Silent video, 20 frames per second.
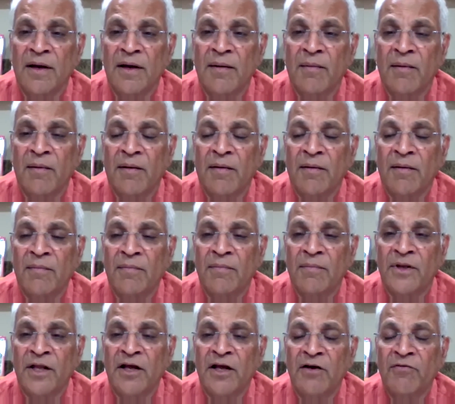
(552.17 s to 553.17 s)
uh,
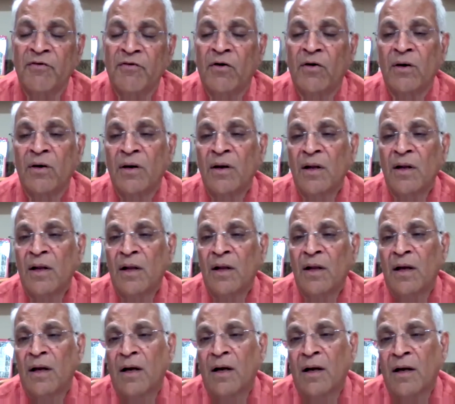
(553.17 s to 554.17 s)
therefore,
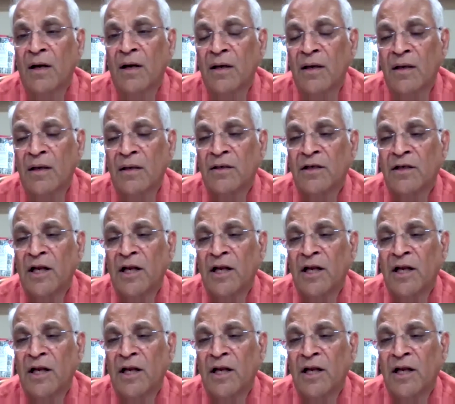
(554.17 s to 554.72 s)
uh,